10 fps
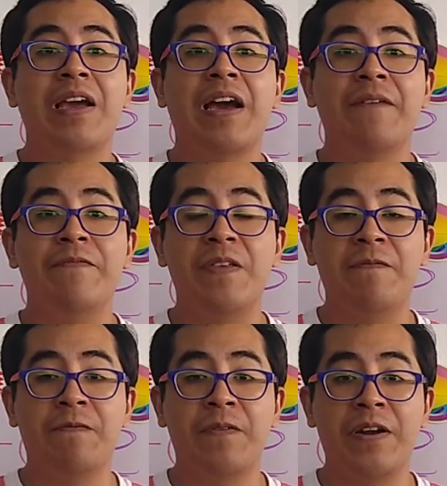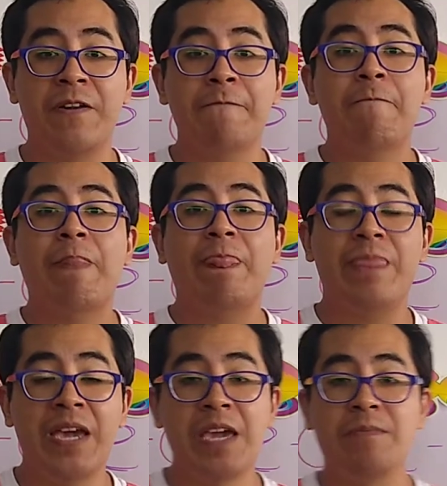have different
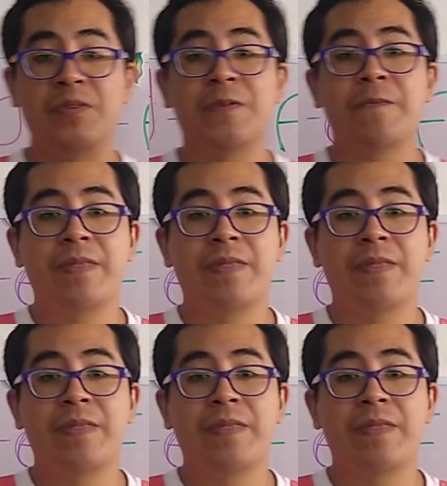names.